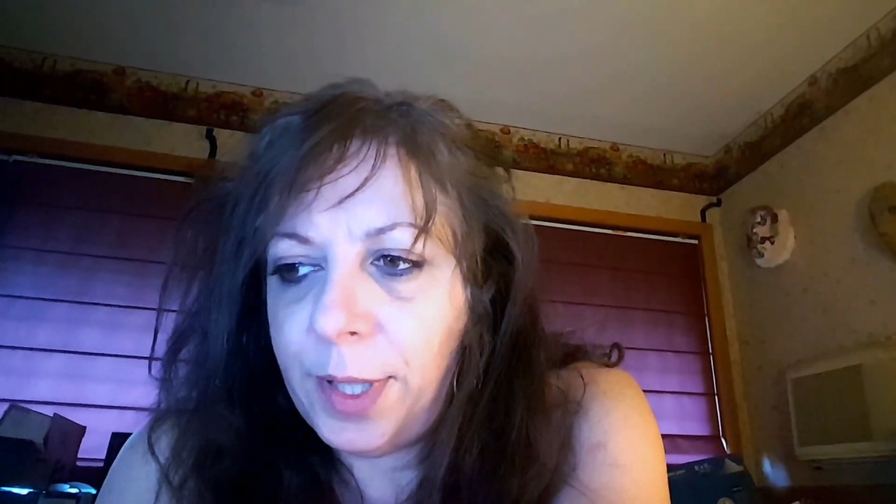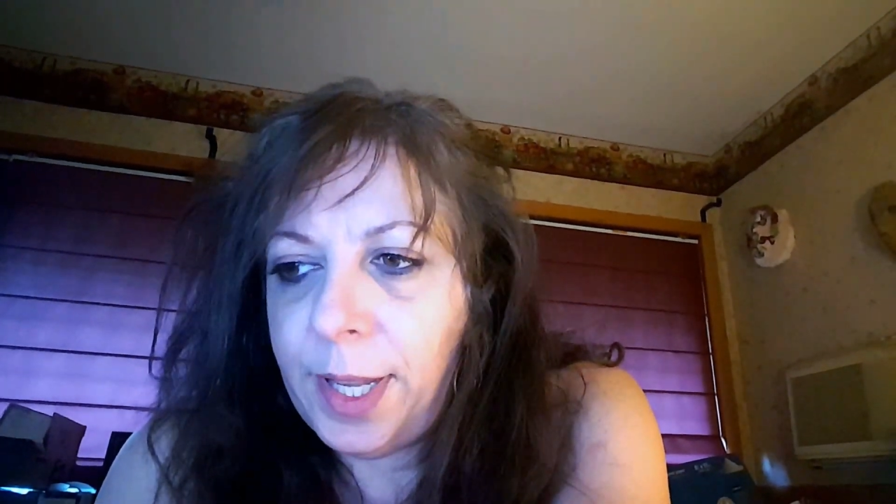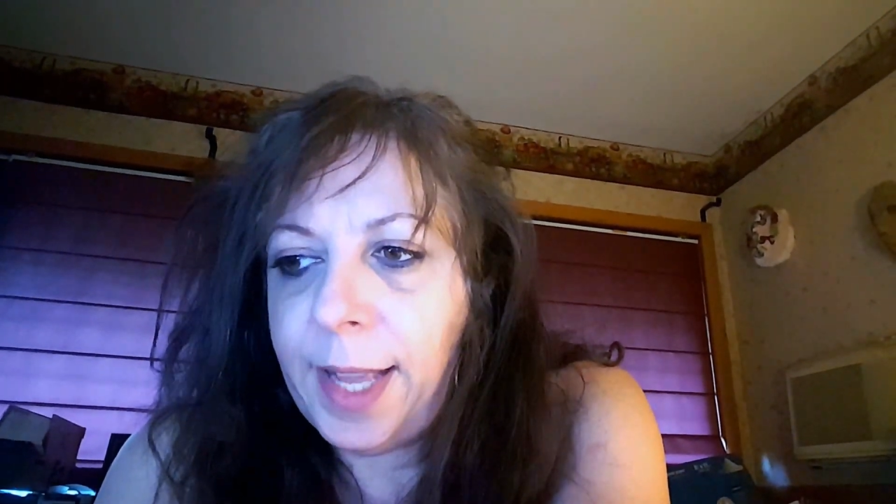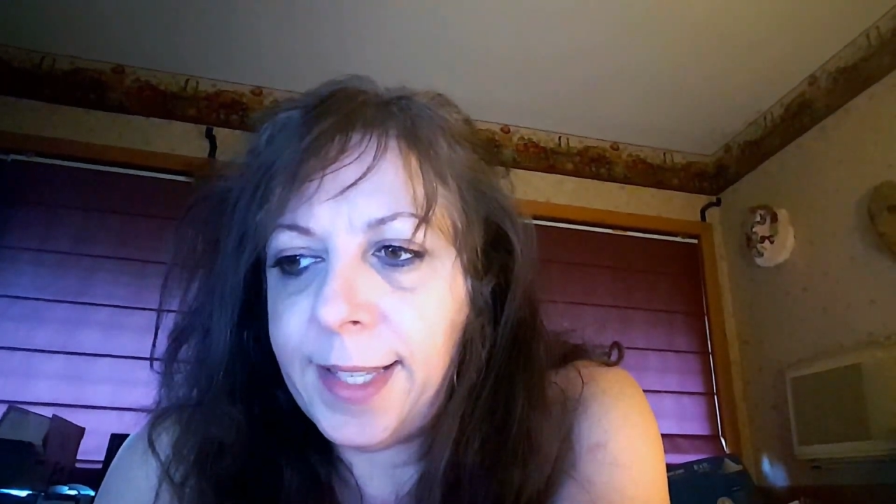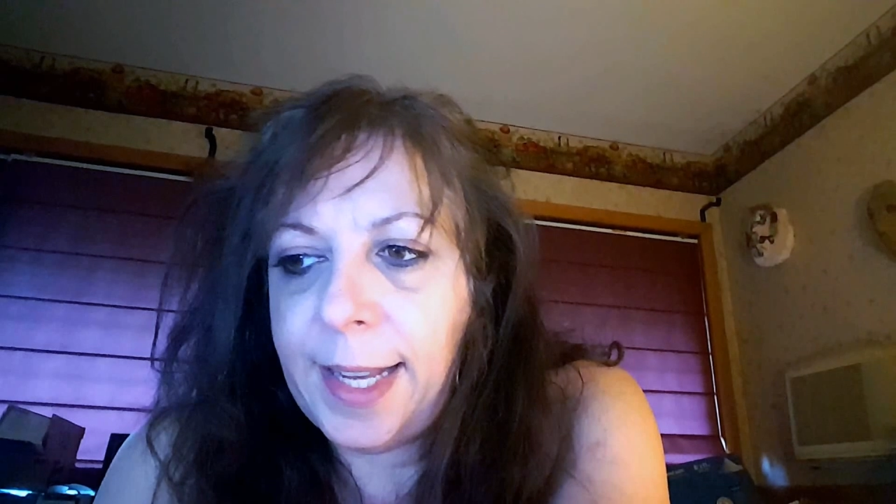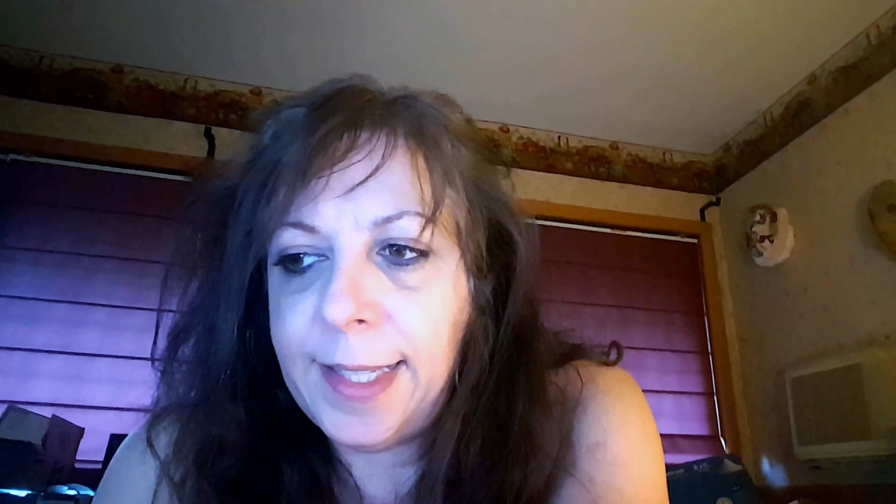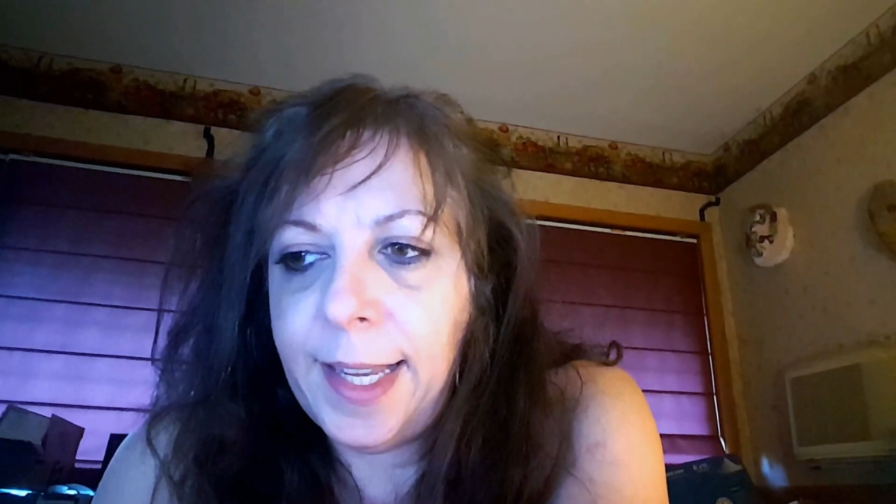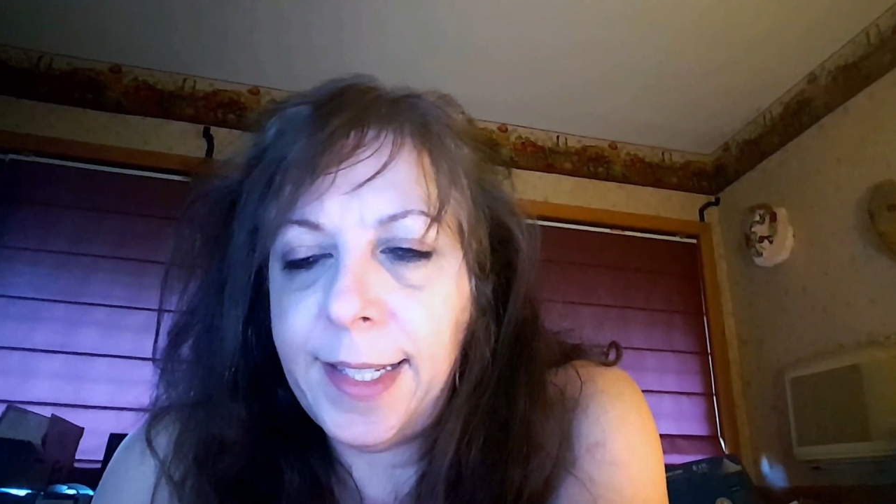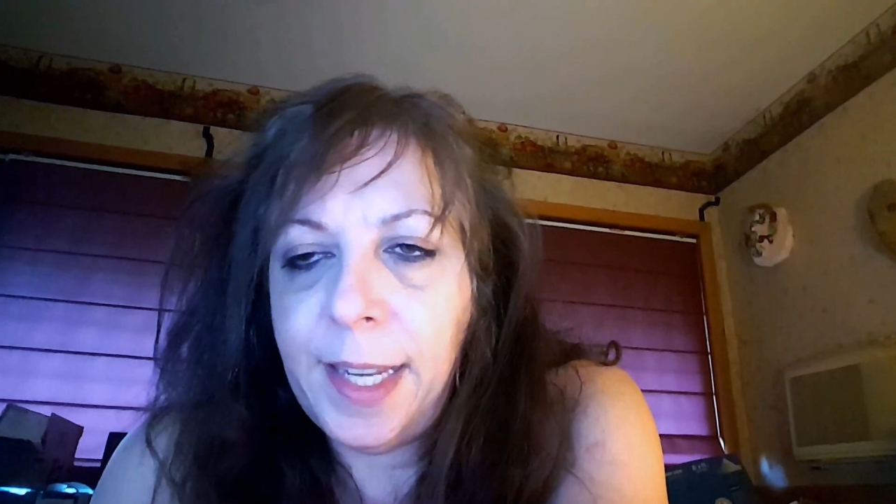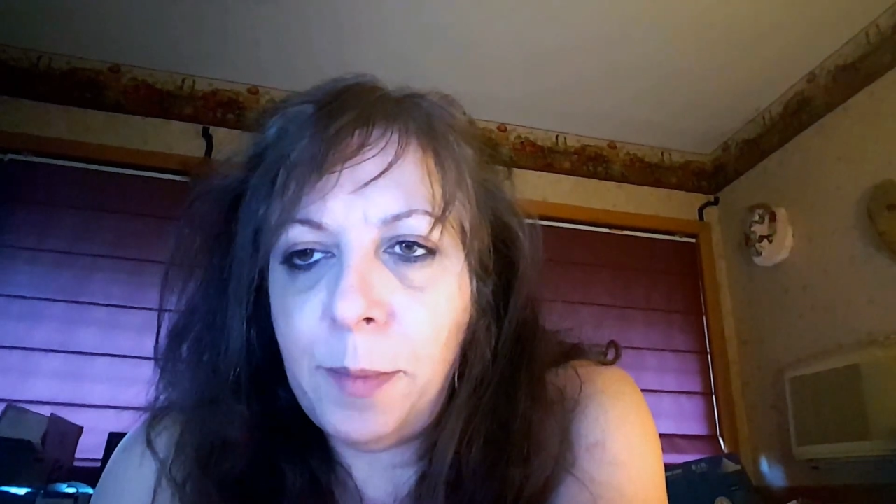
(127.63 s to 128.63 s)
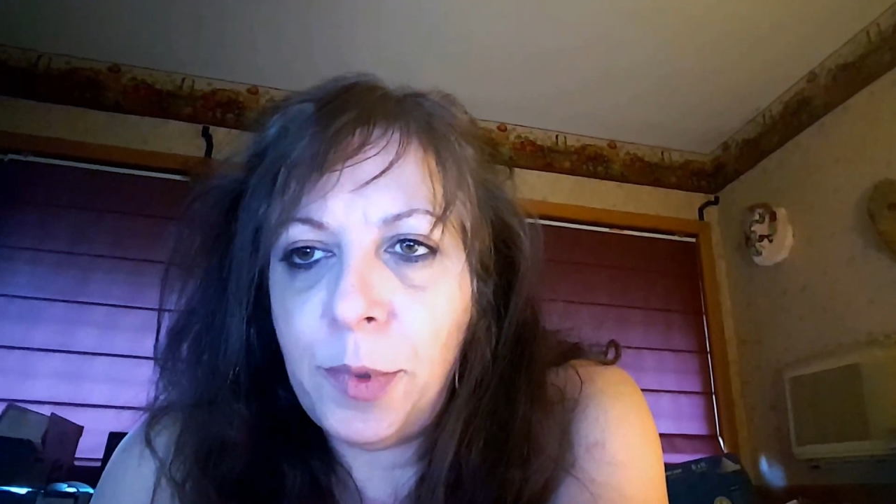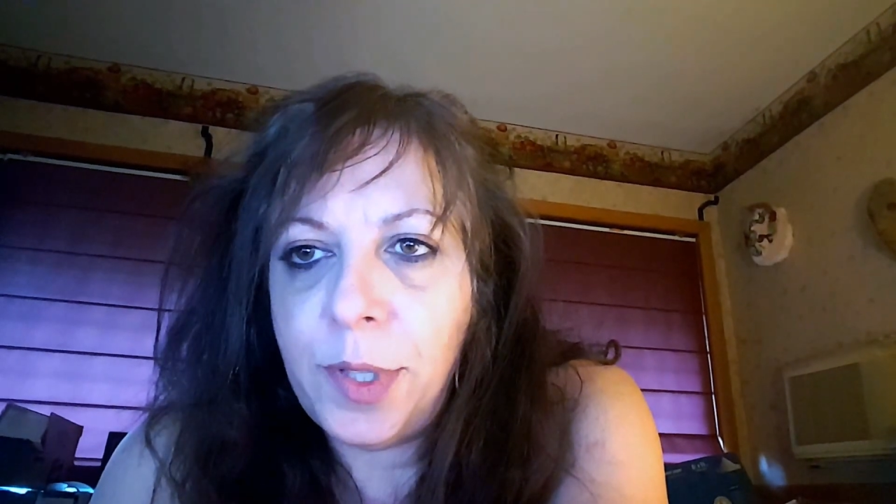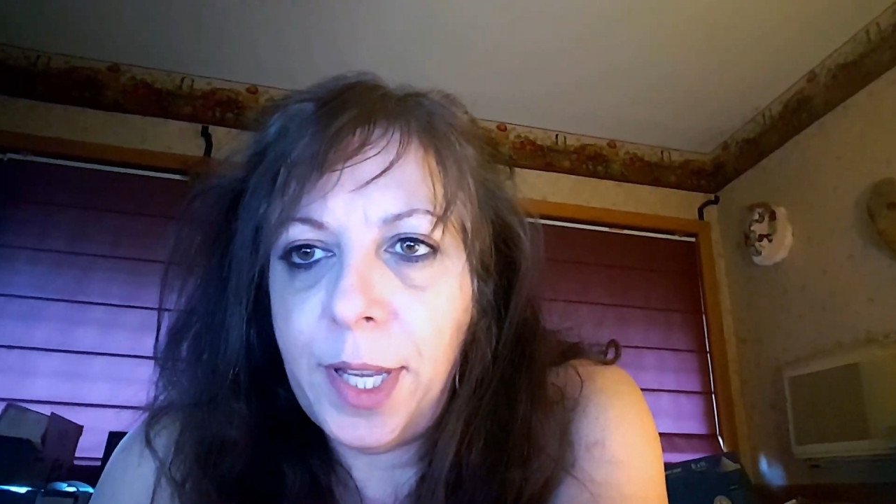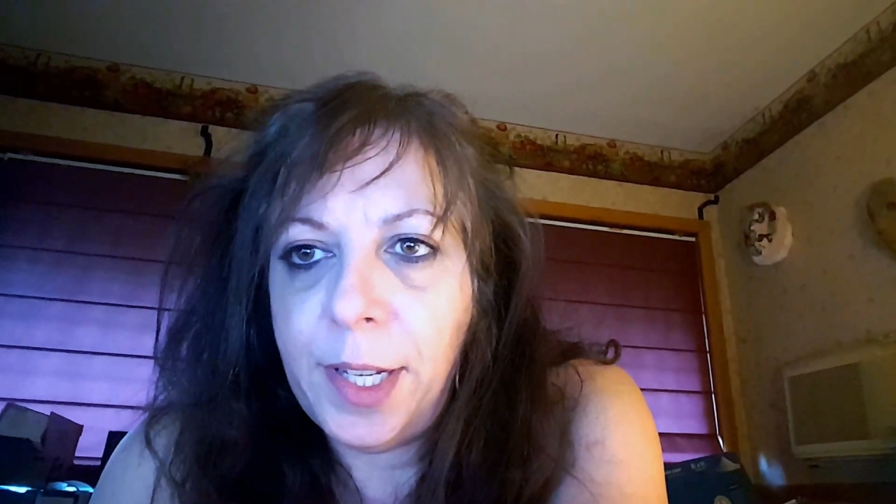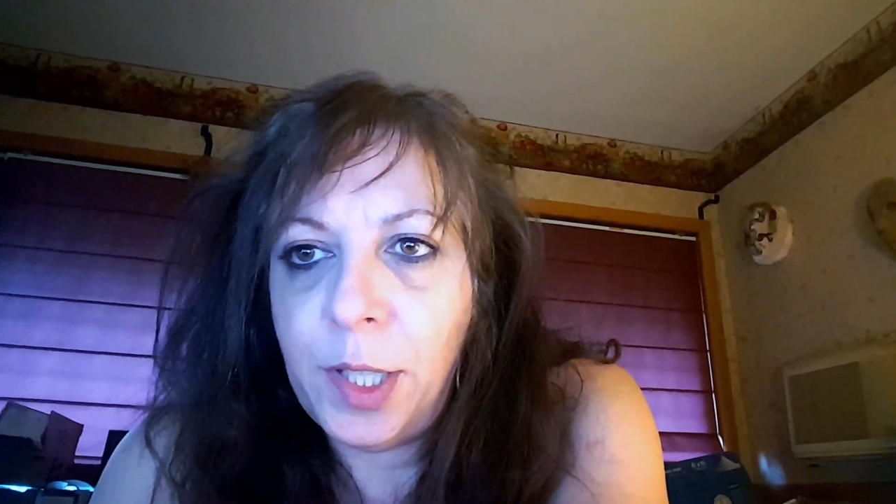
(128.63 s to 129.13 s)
as I said, 10%